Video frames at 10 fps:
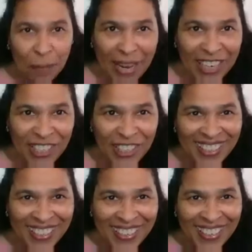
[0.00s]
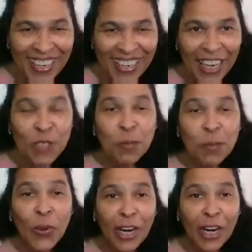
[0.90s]
Magic,
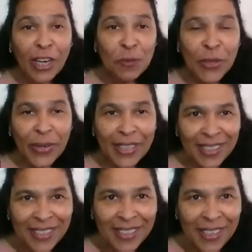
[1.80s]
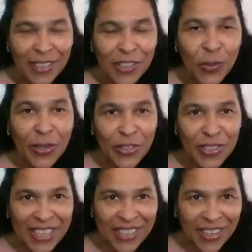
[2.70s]
exploring our spirit to
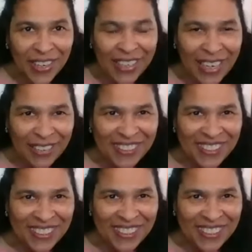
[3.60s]
understand our lives.